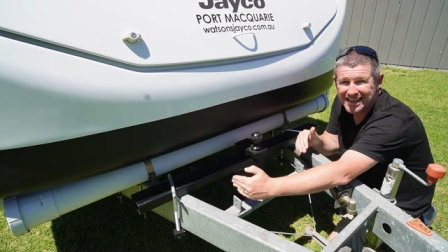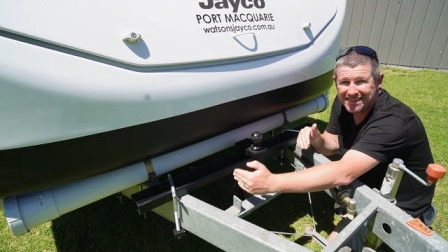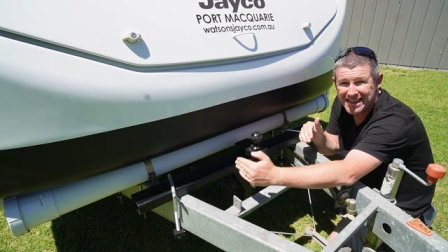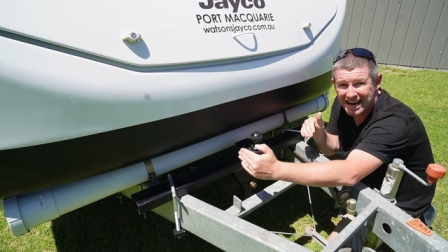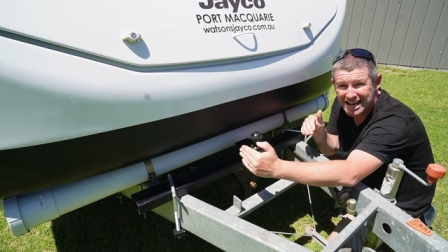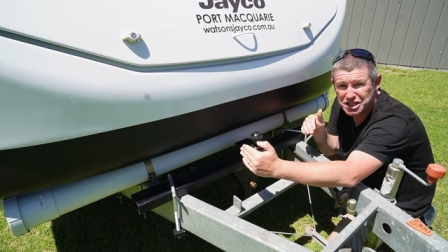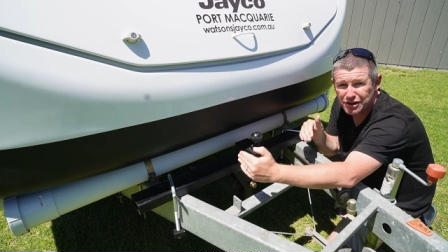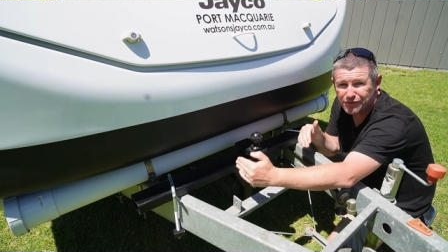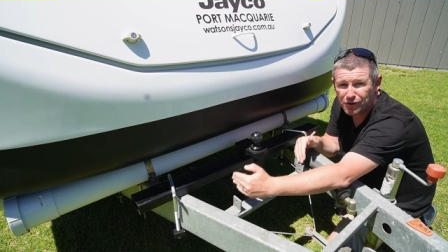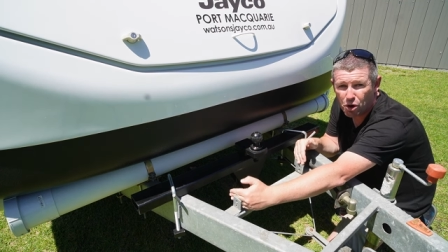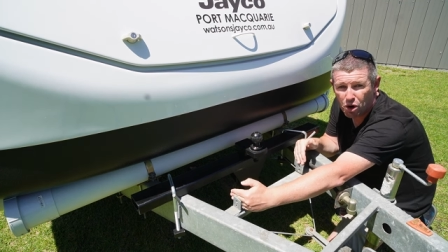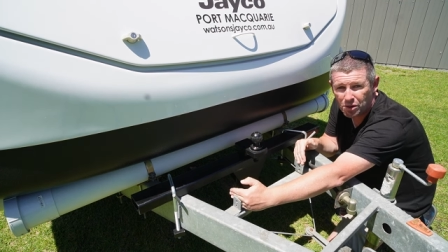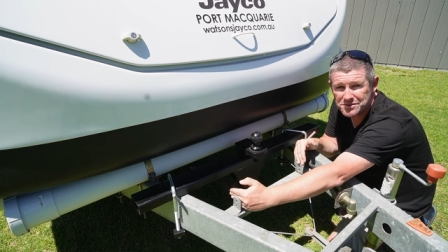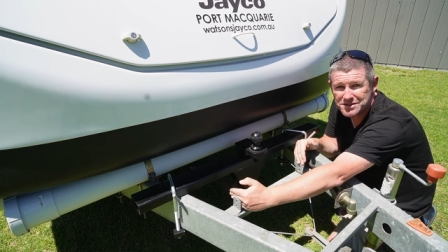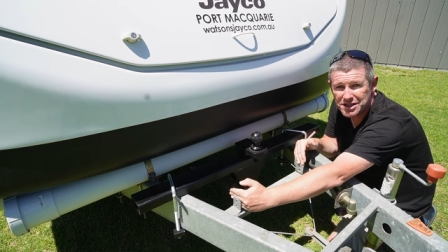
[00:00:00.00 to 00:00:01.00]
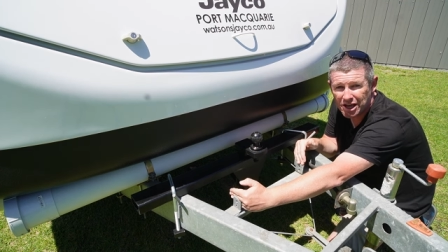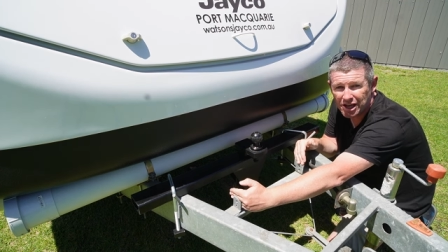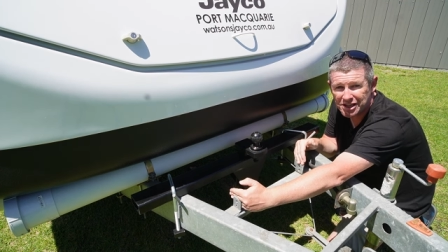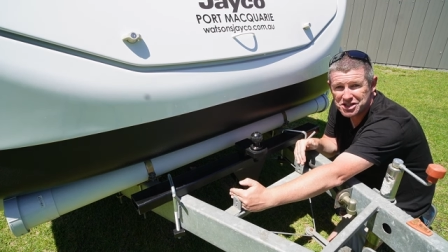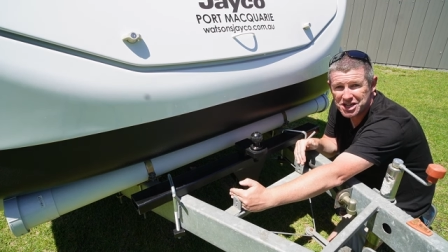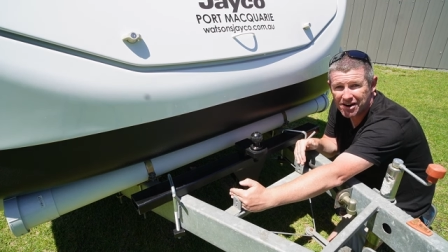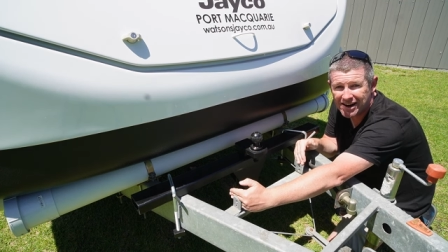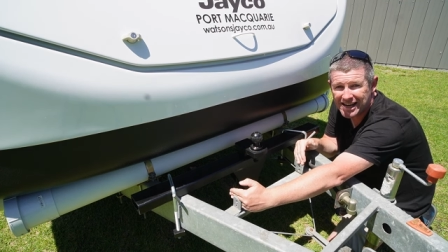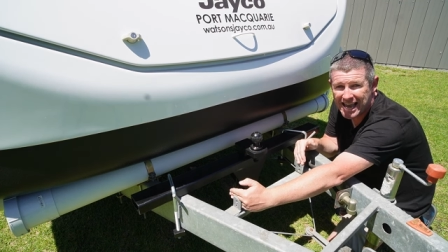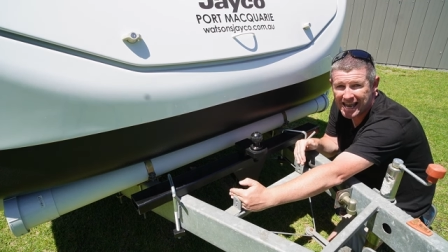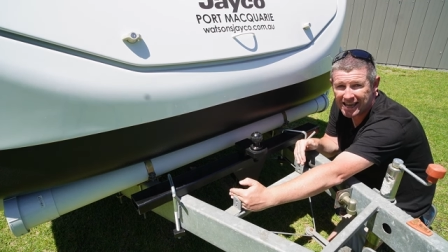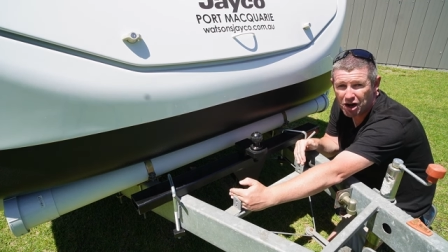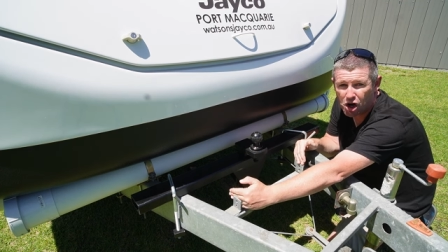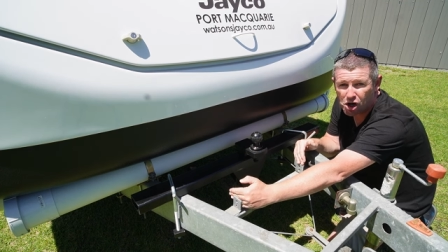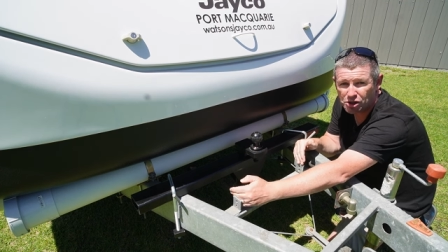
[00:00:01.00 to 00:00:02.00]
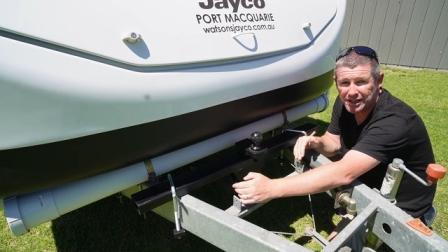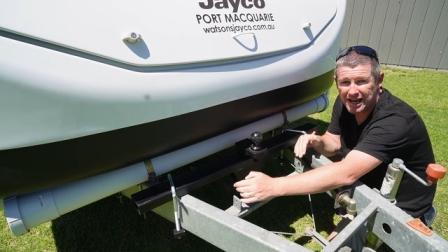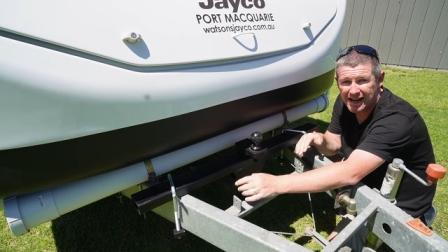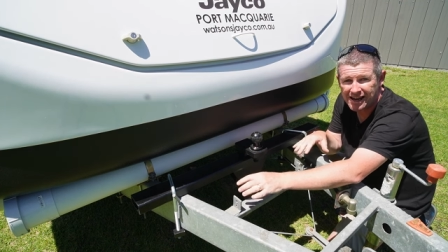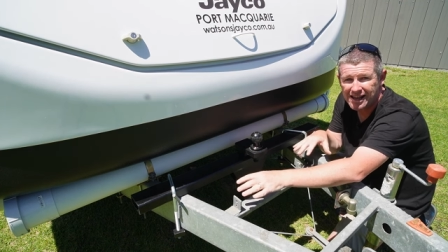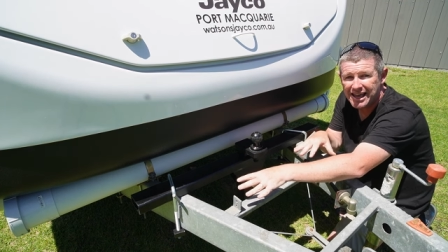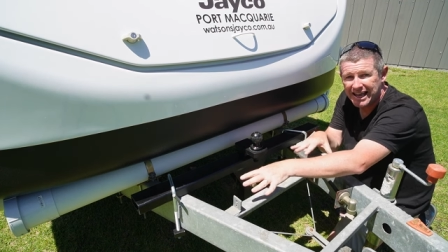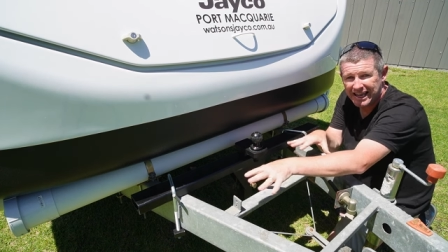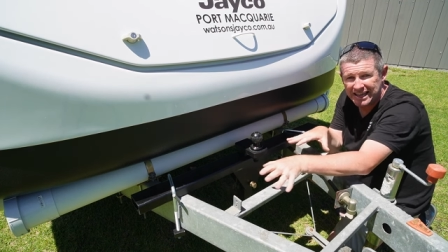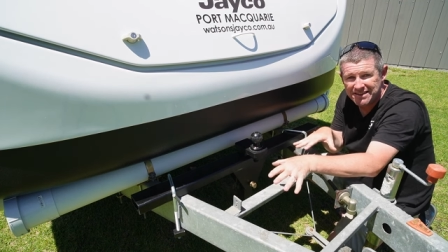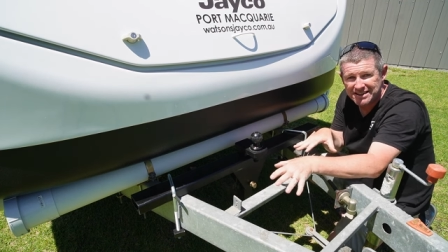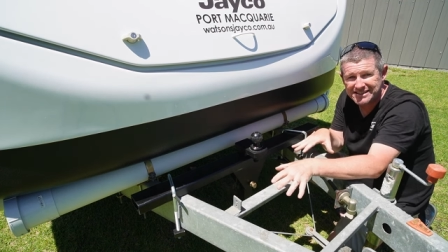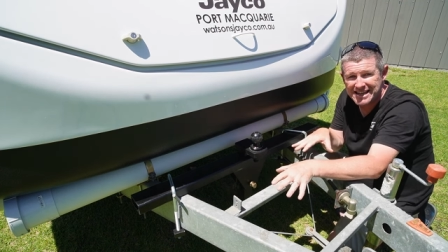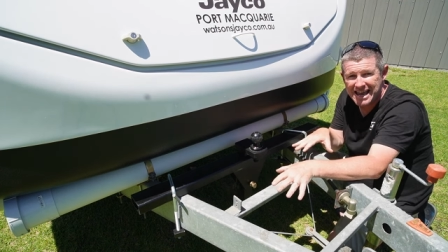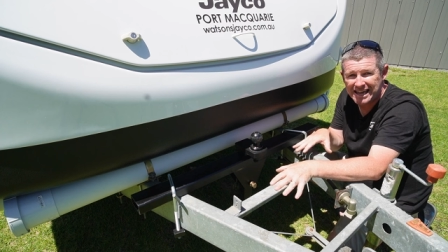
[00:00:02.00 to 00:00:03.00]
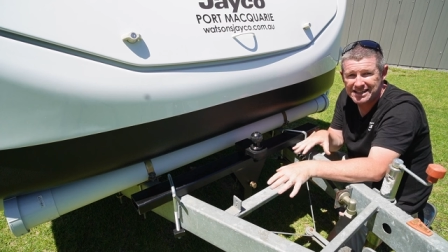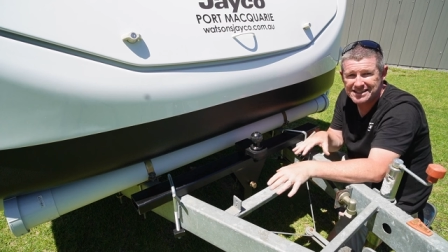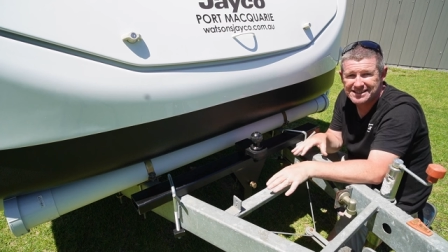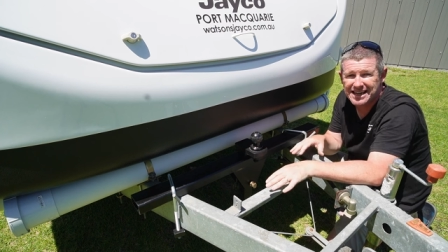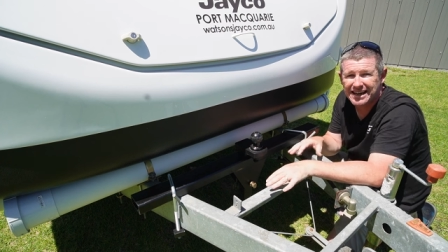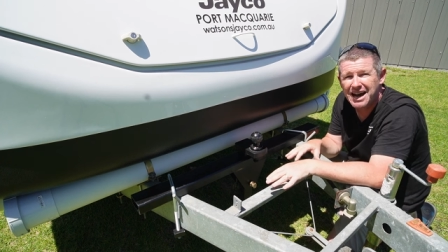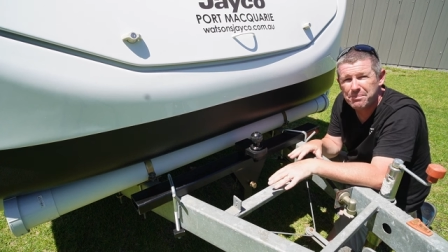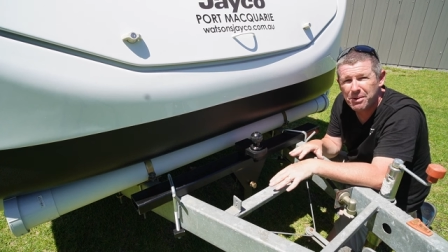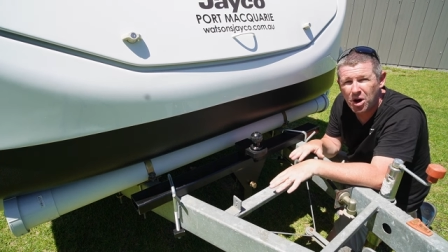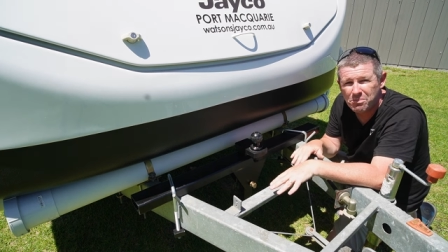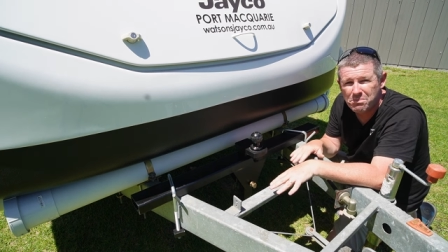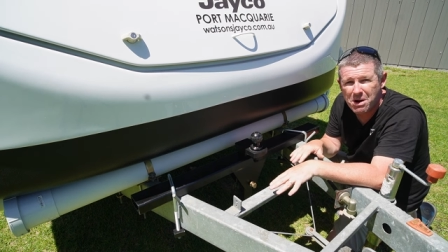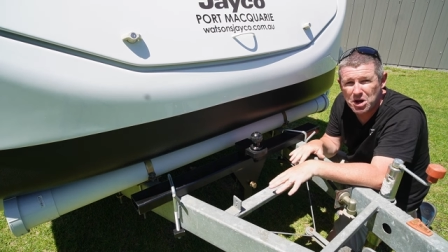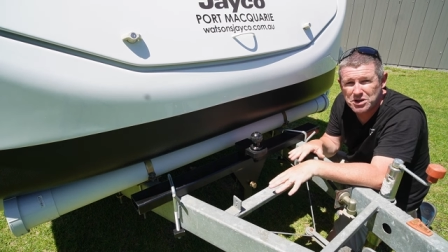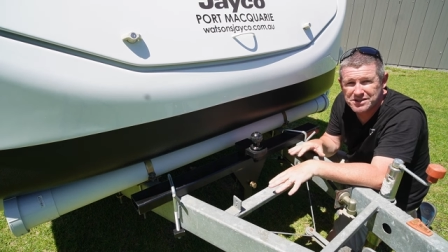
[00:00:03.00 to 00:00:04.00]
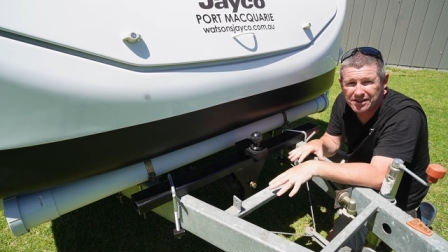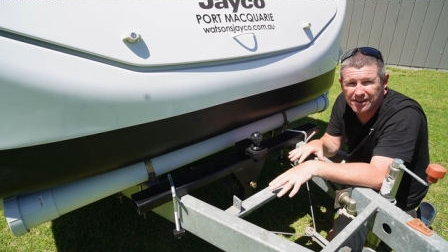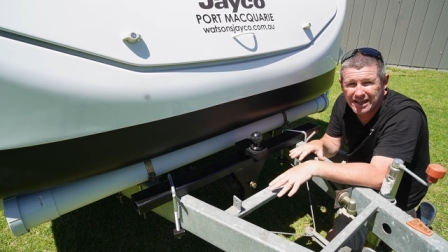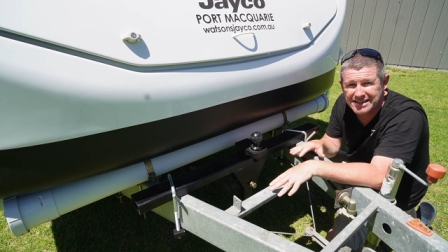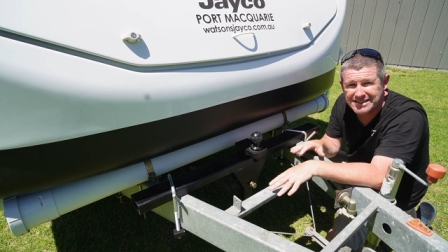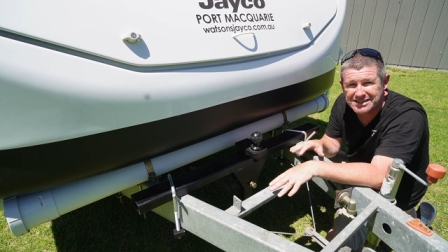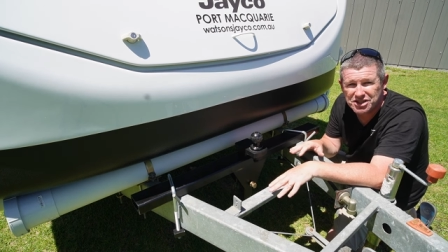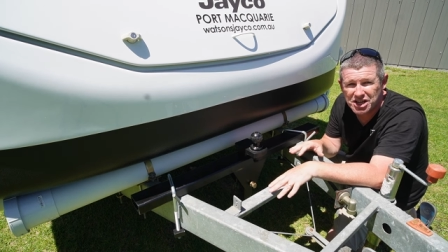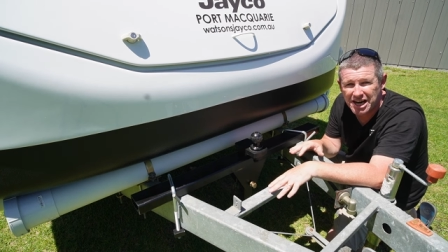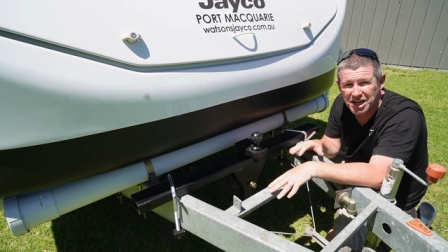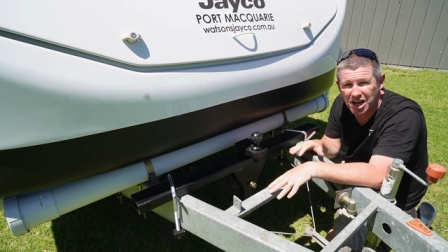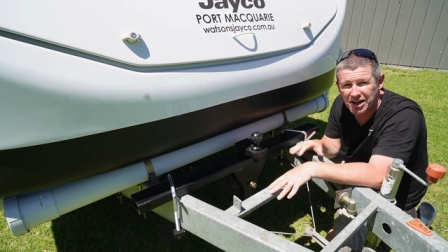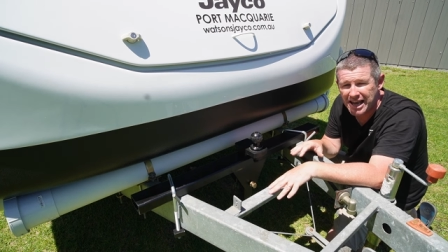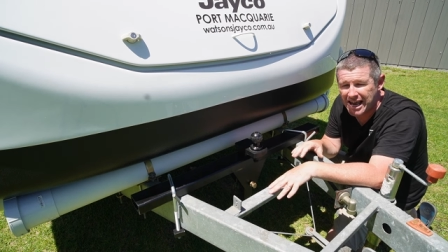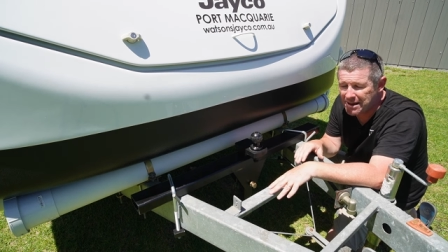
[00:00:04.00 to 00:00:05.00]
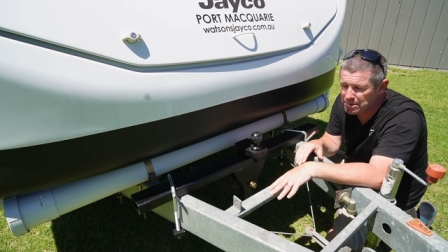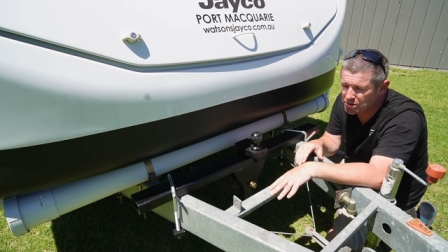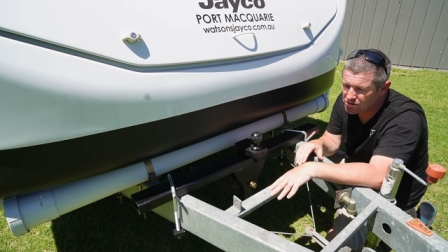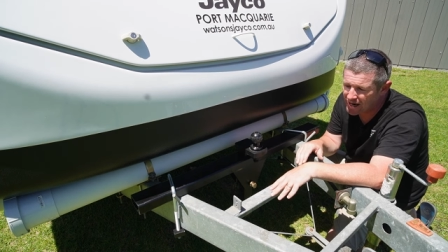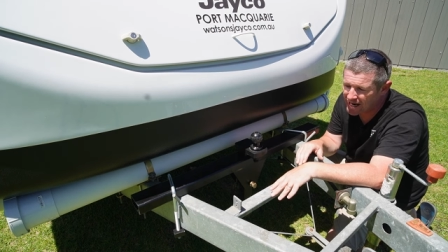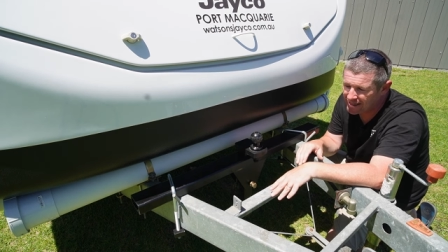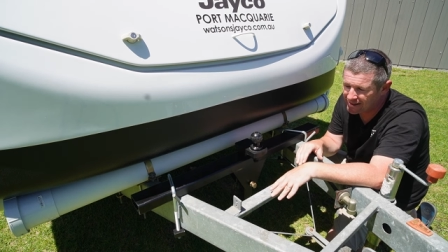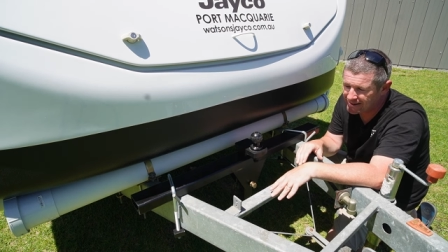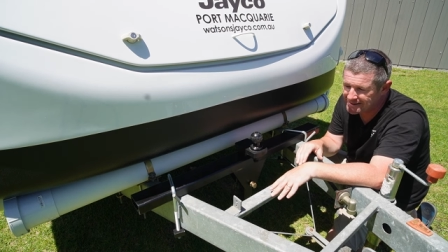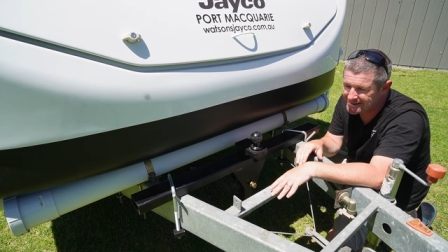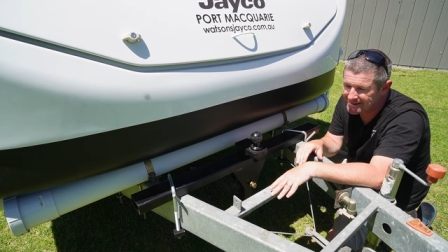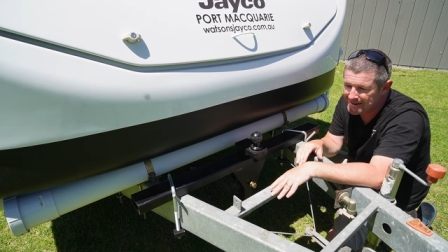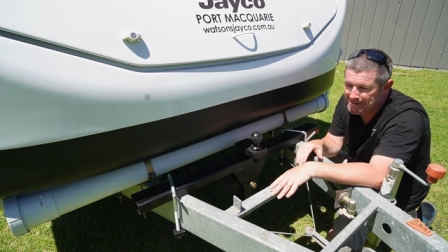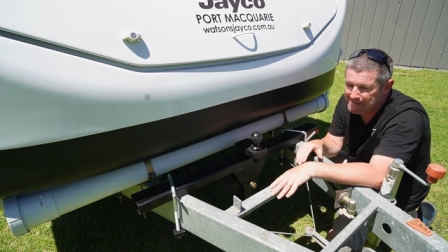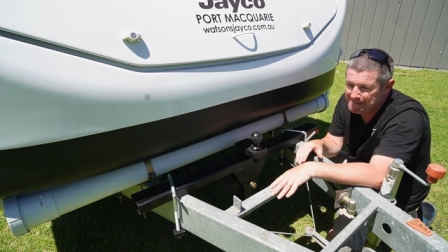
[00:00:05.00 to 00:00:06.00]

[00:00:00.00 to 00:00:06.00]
that actually forms the jerry can holder in the standard setup on most of these Jayco camper trailers.